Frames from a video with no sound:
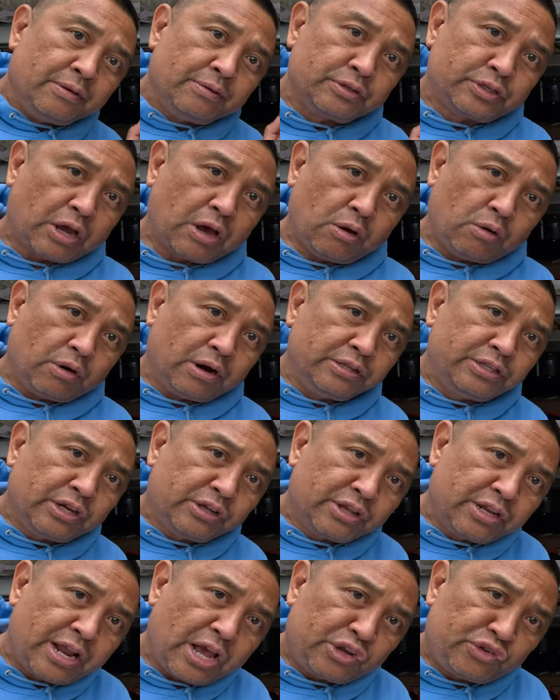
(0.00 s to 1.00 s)
So
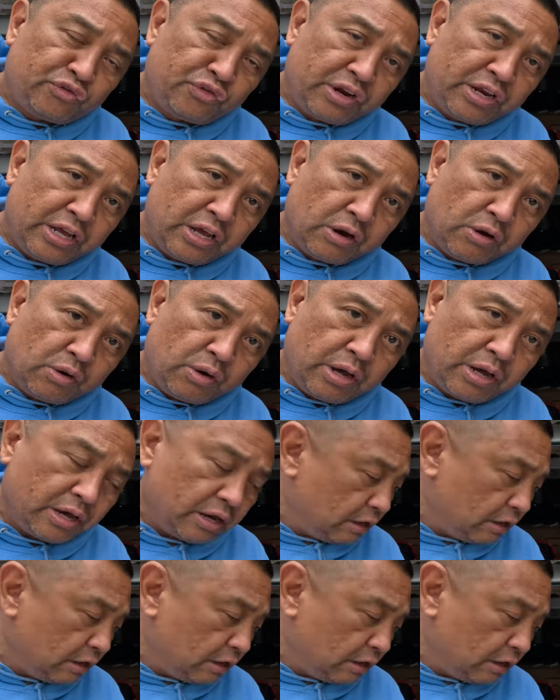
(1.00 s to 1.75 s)
until the next video,